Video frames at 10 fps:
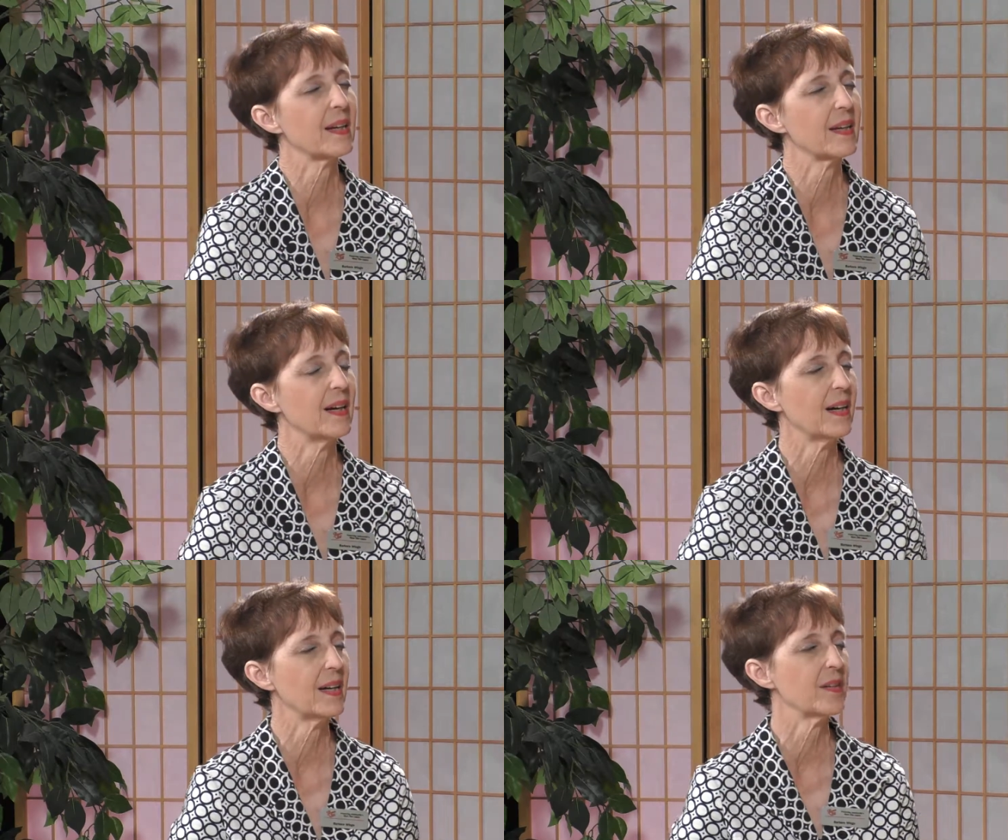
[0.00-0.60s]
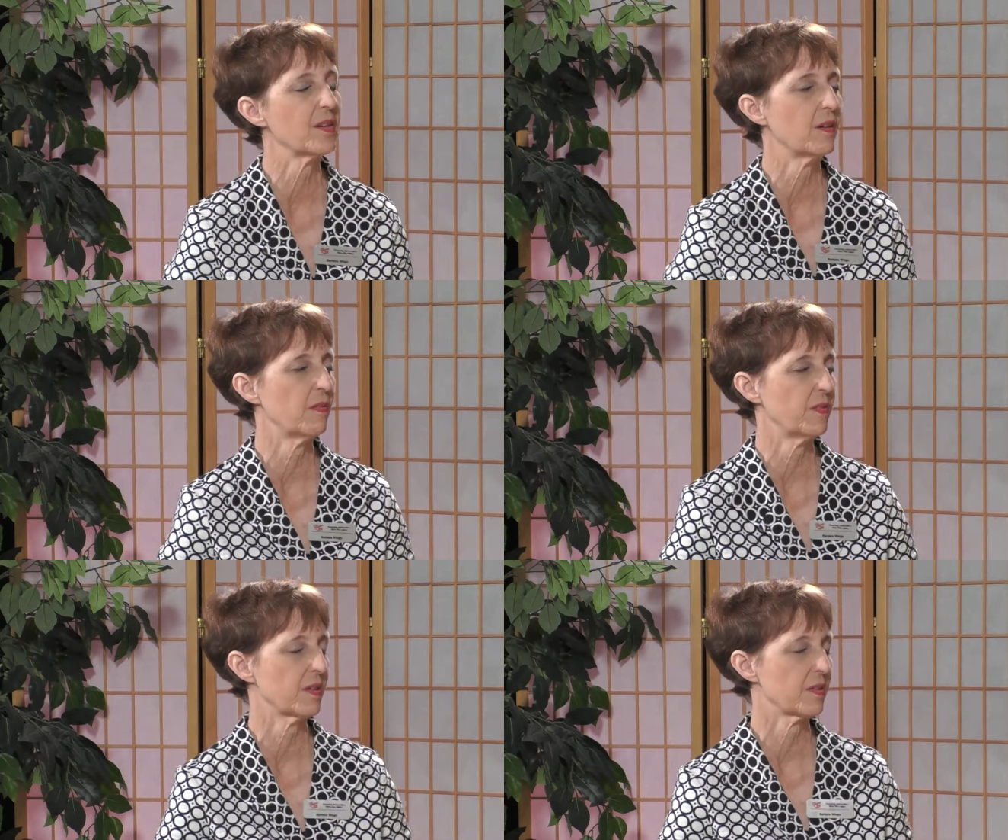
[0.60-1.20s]
a kind
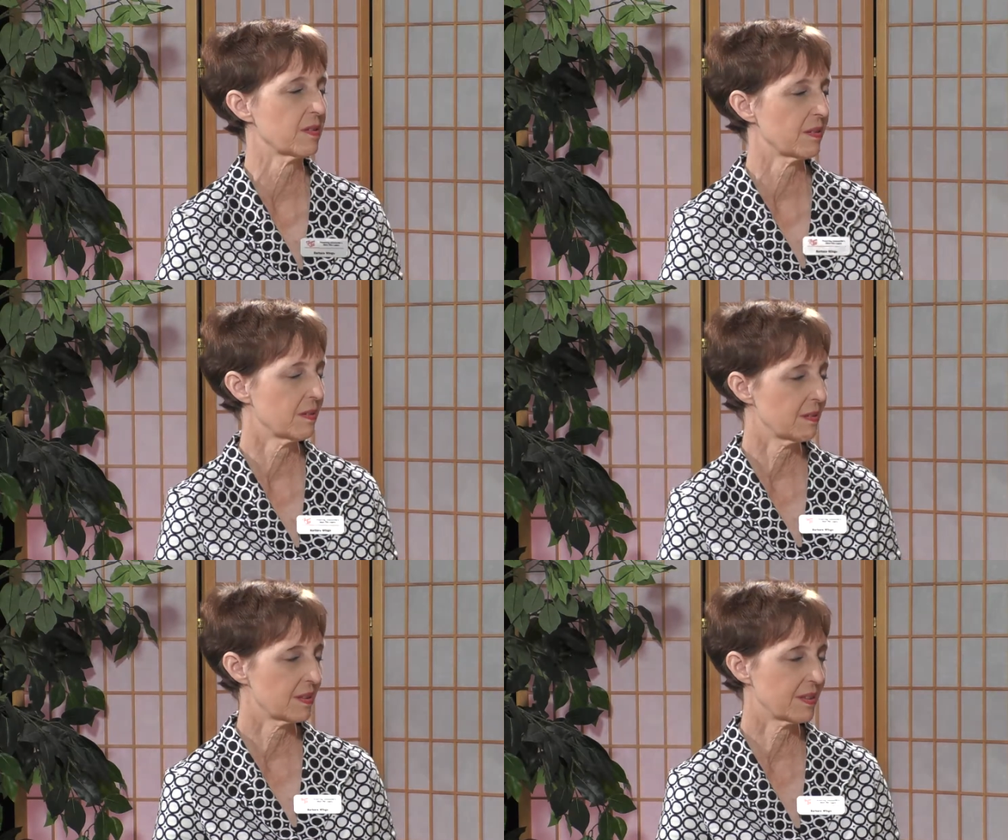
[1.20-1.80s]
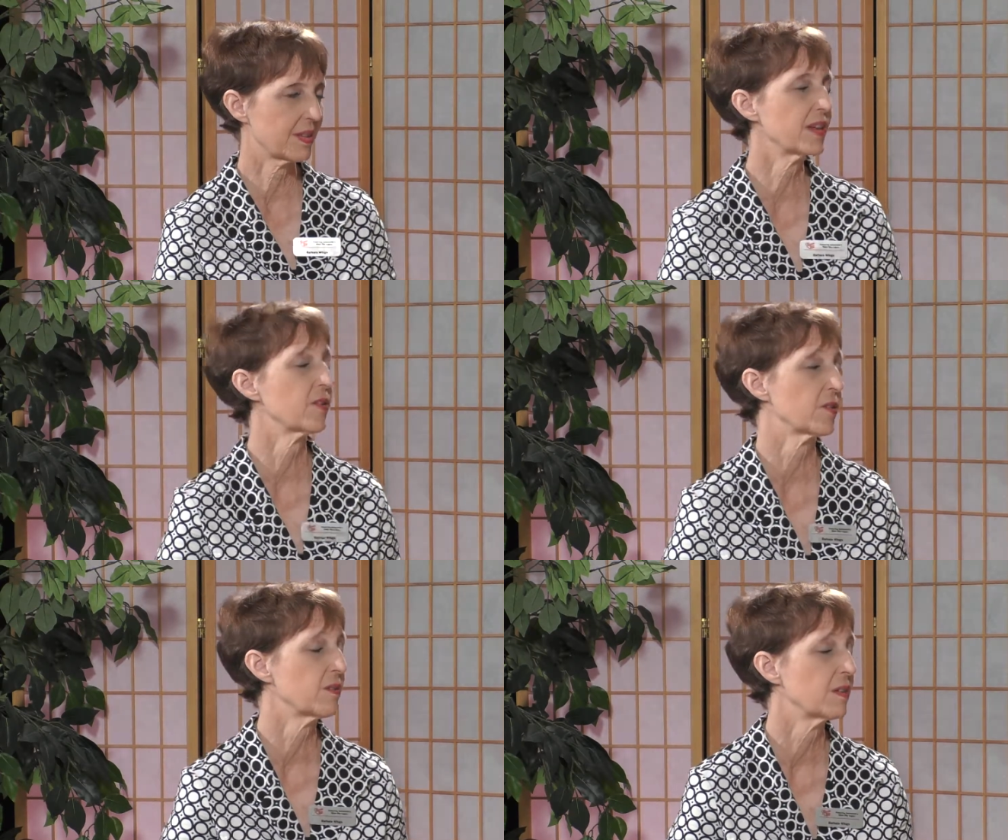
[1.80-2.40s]
of a
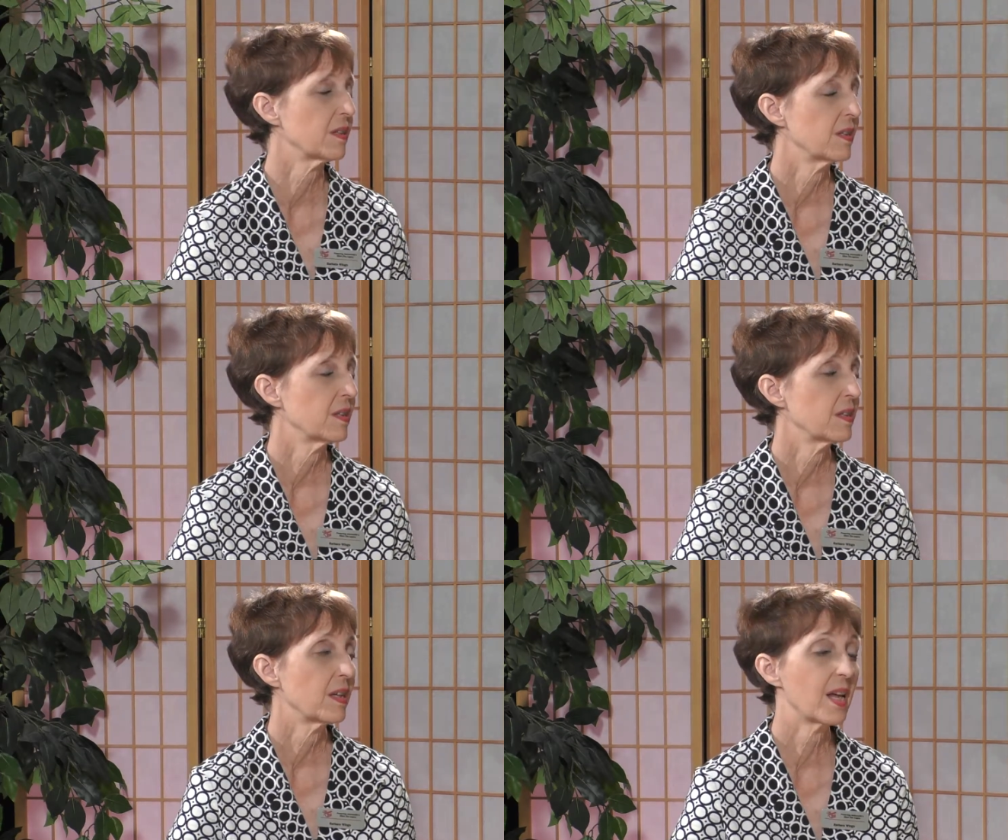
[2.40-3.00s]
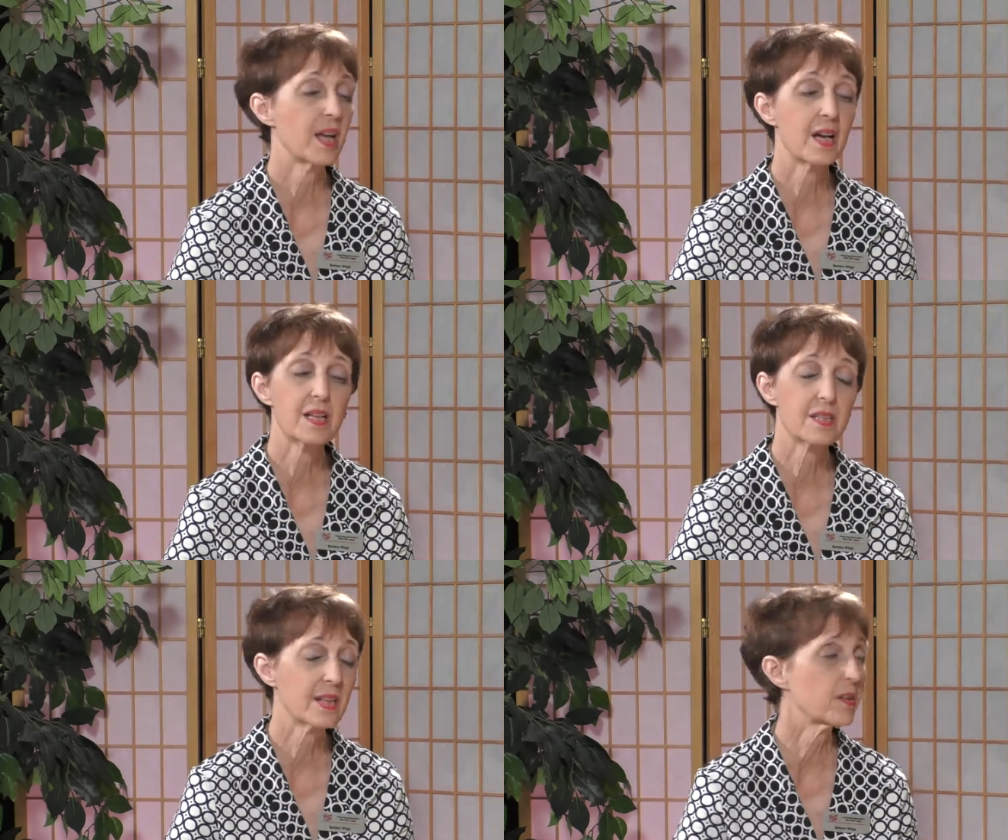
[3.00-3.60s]
center
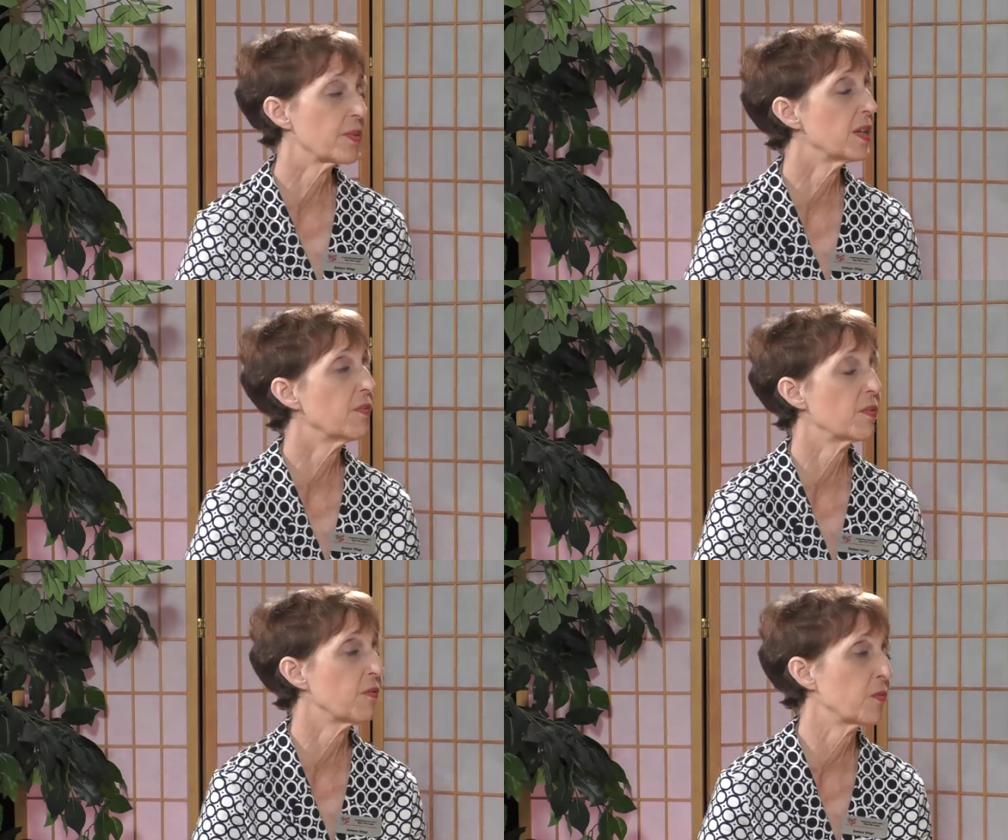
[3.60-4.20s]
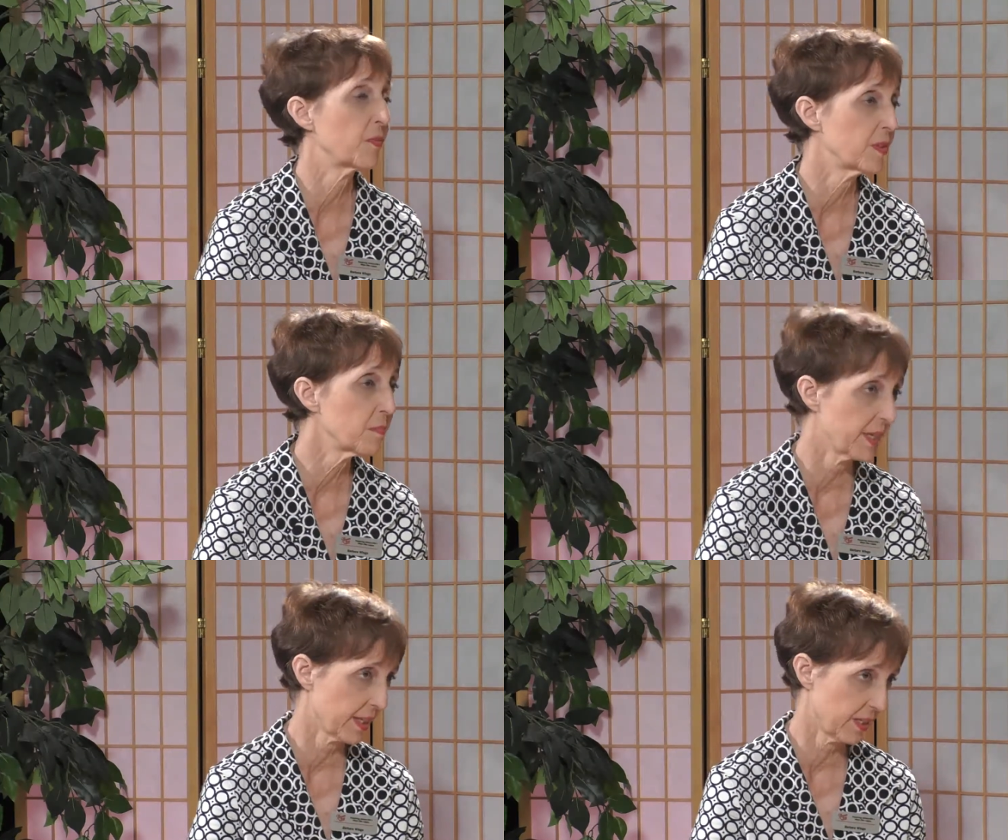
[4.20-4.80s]
even for
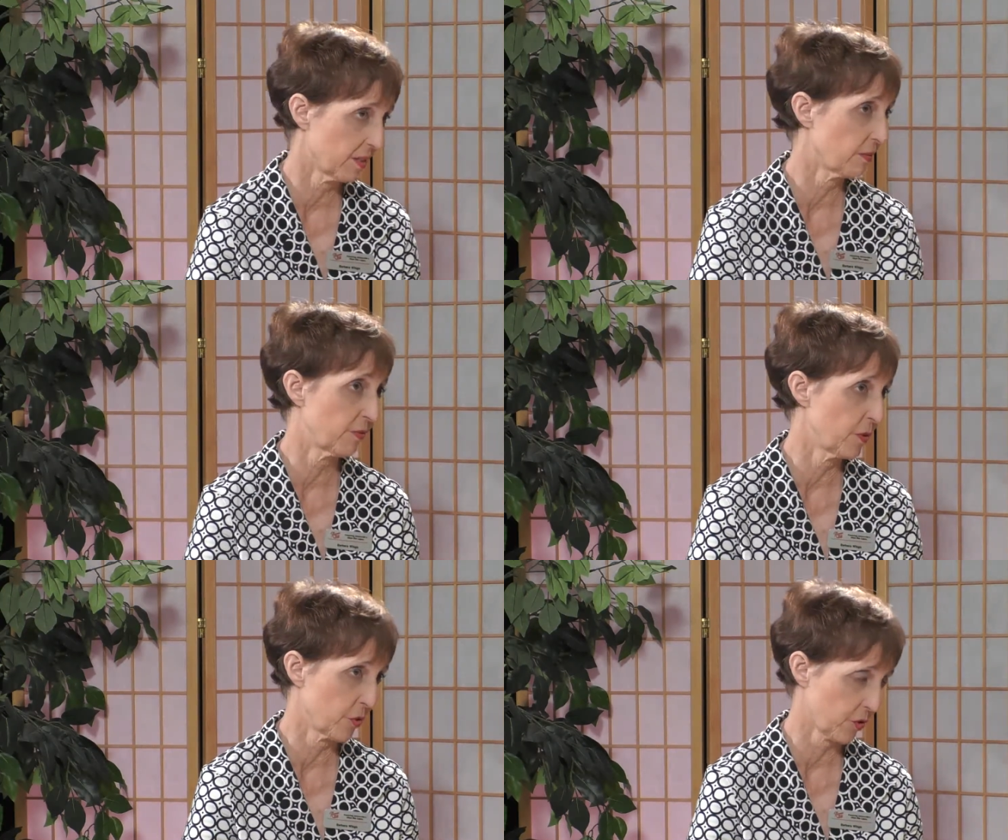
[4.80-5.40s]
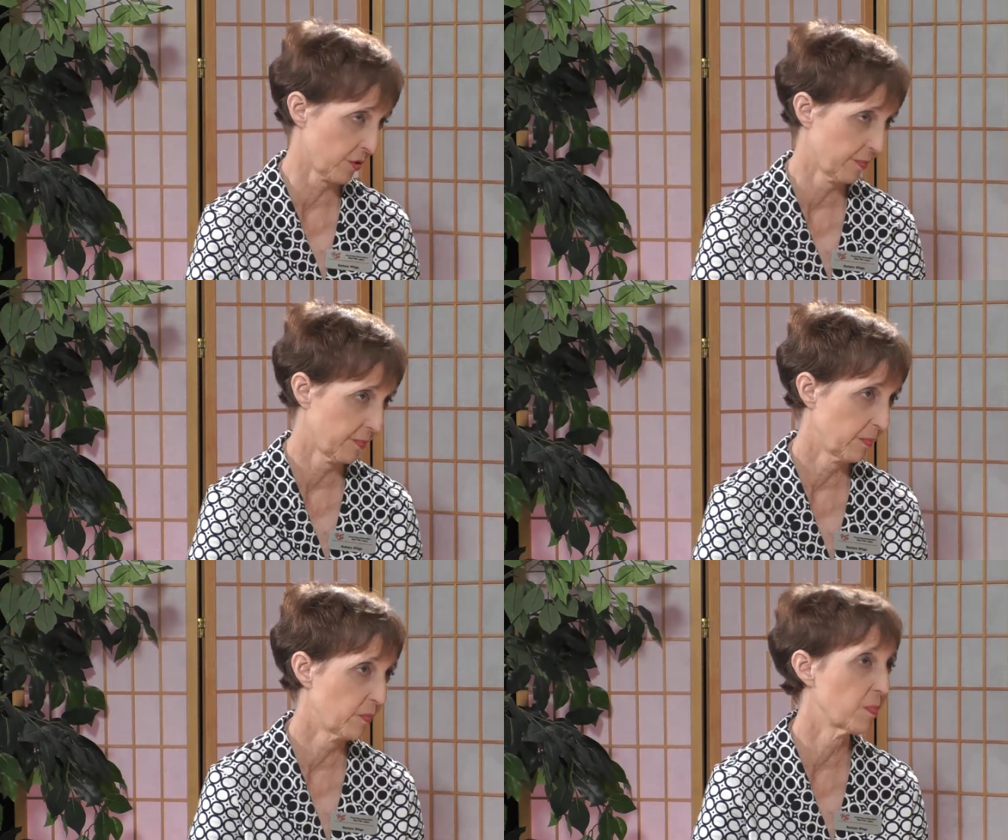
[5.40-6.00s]
filmmaking in the future
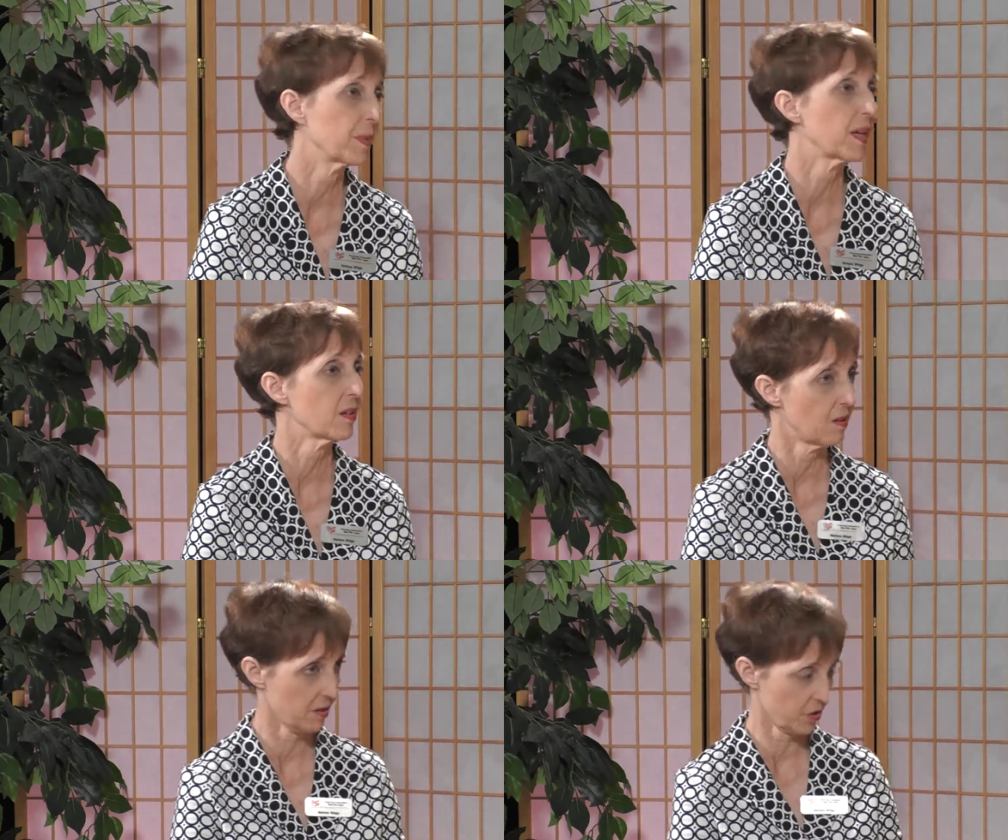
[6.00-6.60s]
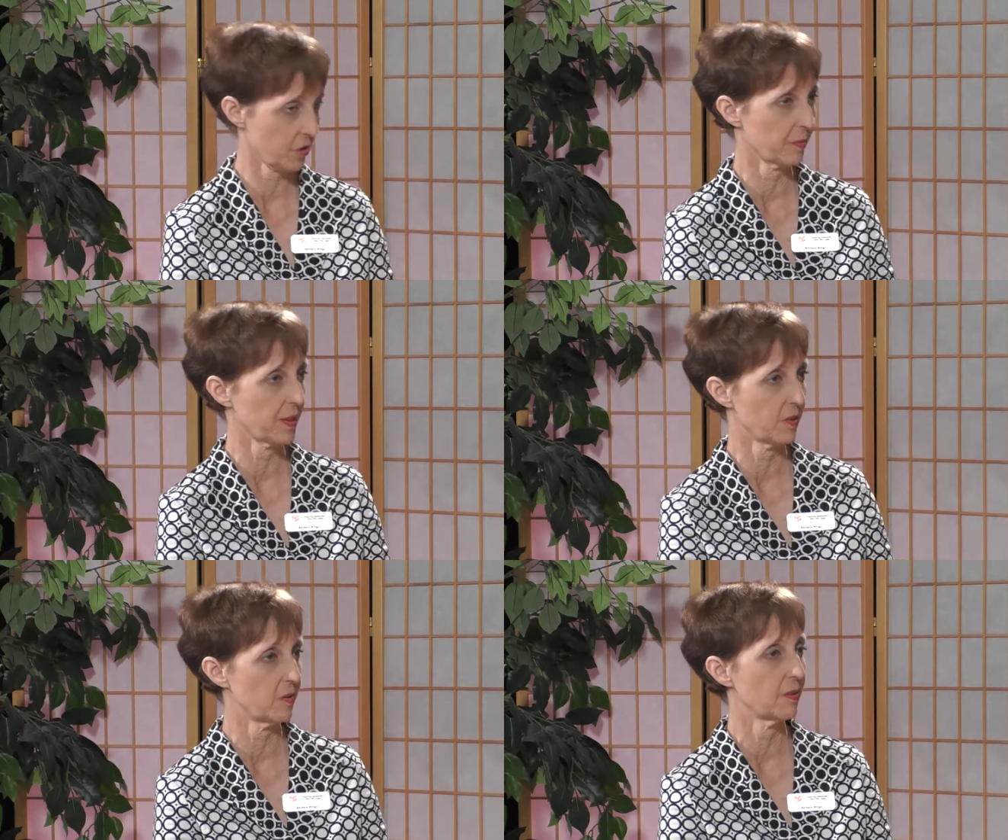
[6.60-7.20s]
would be a long-term
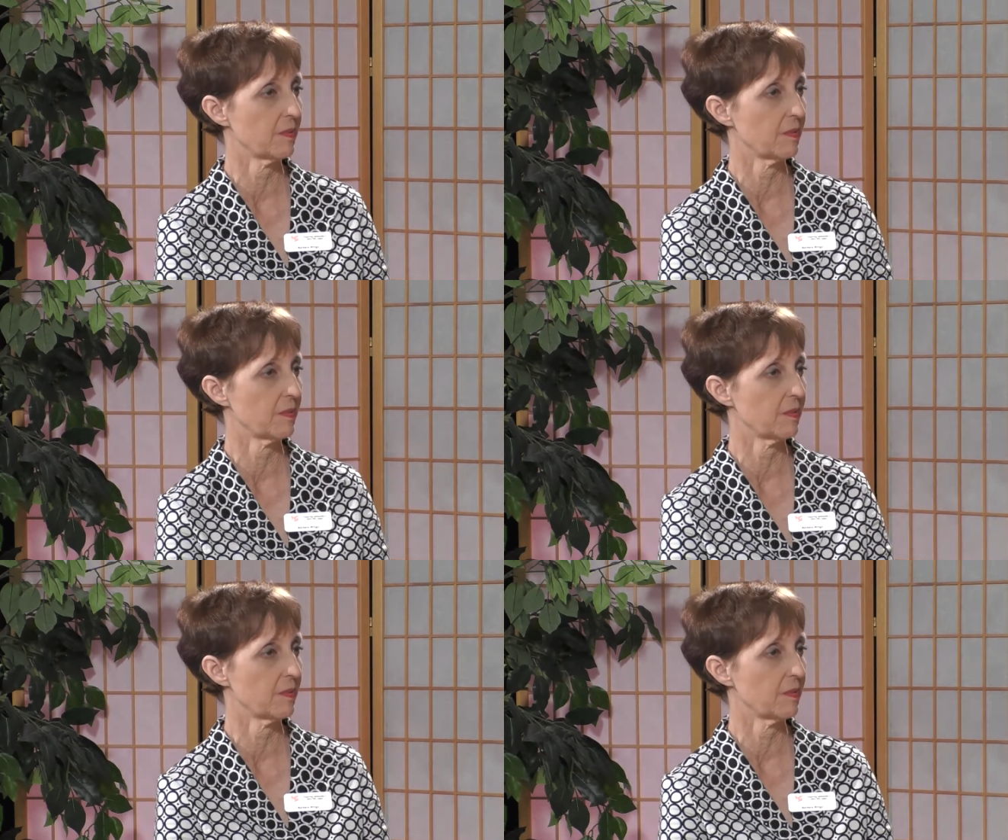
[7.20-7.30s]
goal.